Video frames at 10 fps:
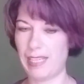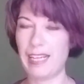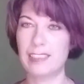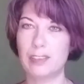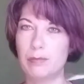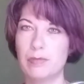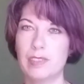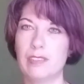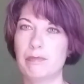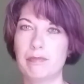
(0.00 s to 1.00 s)

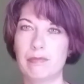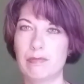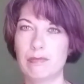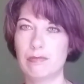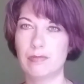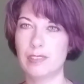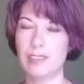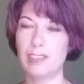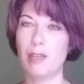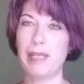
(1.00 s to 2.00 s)
atoms and
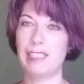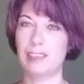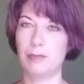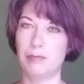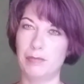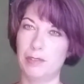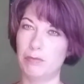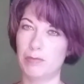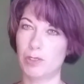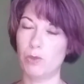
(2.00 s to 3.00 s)
subatoms
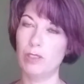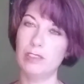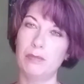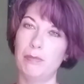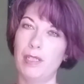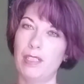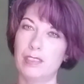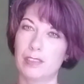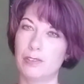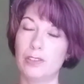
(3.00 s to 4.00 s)
and quantum
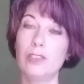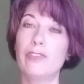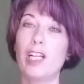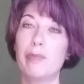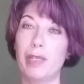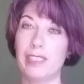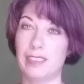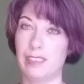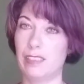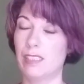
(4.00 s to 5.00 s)
particles all
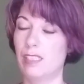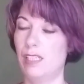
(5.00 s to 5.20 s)
vibrating.